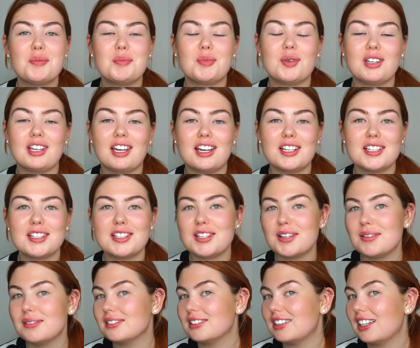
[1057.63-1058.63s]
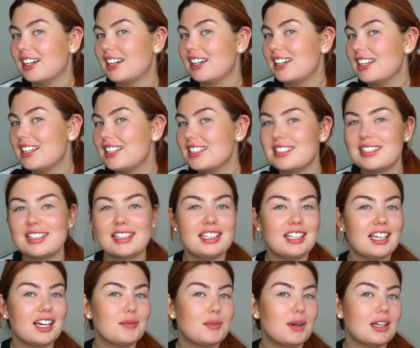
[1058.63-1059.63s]
But yeah, so that is
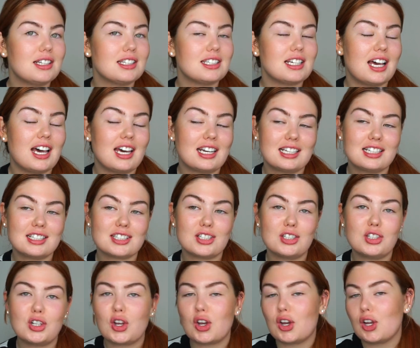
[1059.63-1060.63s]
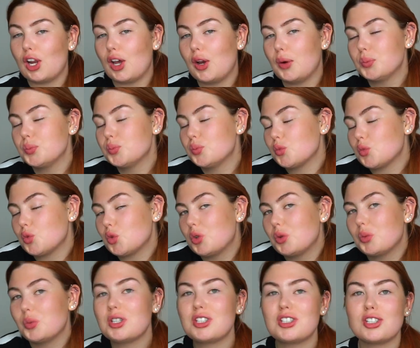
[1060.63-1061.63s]
the Amanda Harrington Glow,
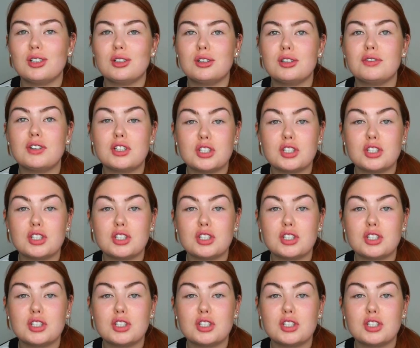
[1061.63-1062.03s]
which I love.